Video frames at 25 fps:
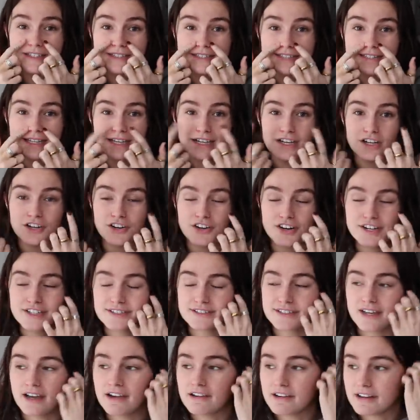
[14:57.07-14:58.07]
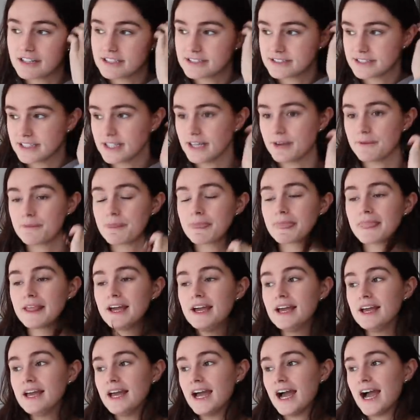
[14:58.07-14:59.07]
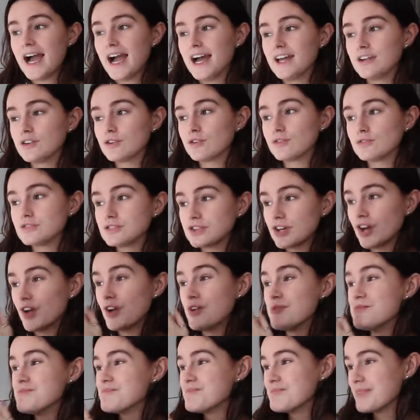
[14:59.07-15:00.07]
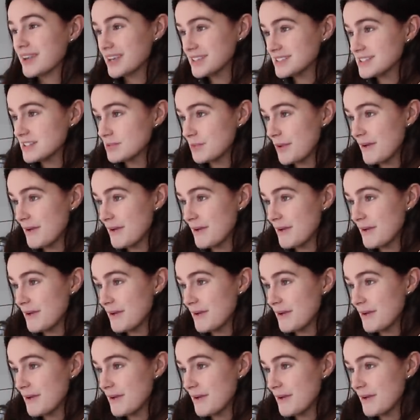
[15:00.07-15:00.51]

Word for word: this is like a crease area, isn't it? And also because of the